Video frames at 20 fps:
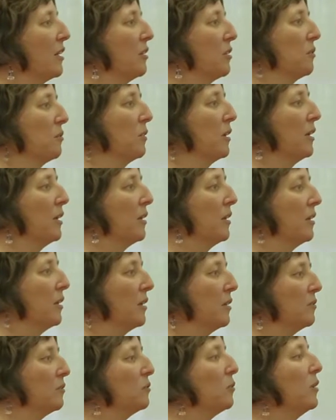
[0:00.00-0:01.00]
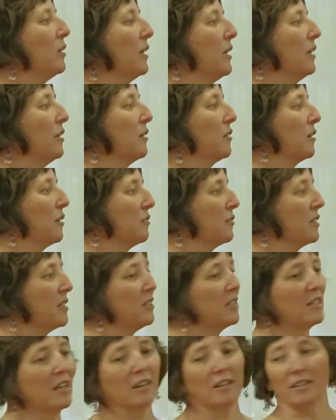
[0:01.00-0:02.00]
at the rate of one acre every
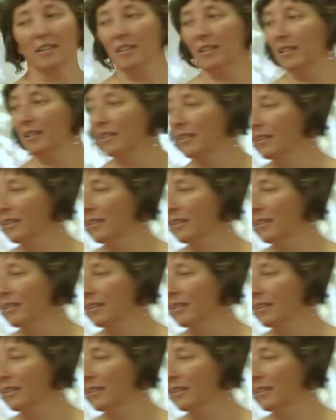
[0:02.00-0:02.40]
second.